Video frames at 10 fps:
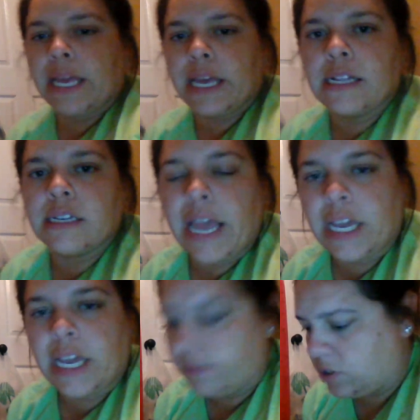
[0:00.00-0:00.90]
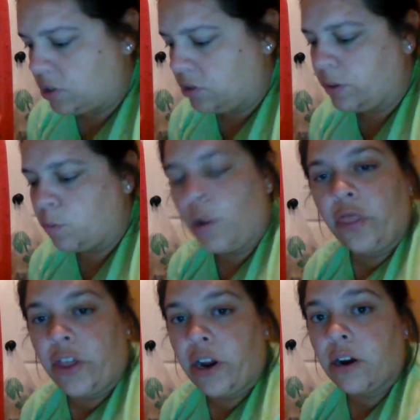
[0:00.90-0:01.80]
it negative 2
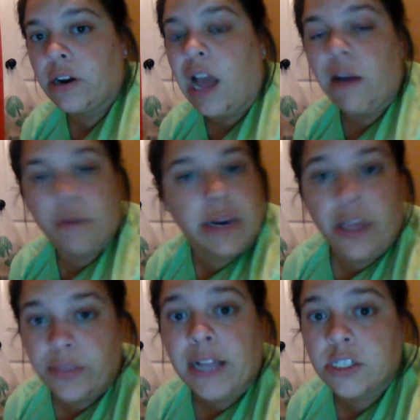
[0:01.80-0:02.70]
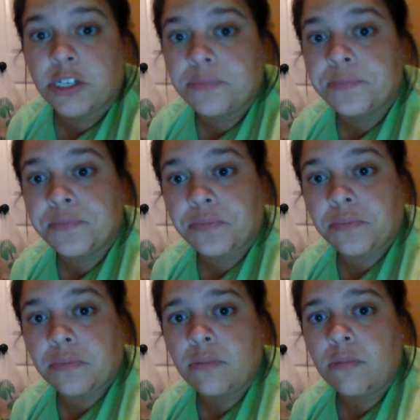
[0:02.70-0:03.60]
1/3. I would count that too.
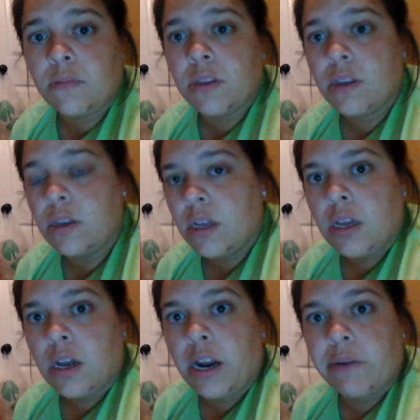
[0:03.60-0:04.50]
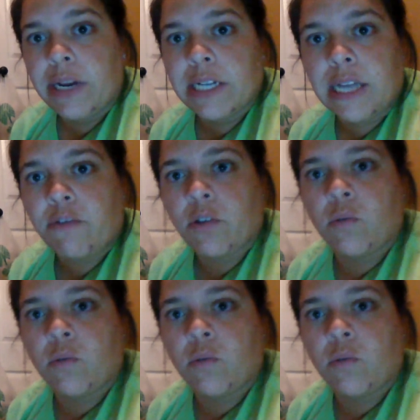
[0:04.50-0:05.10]
All right, we got time for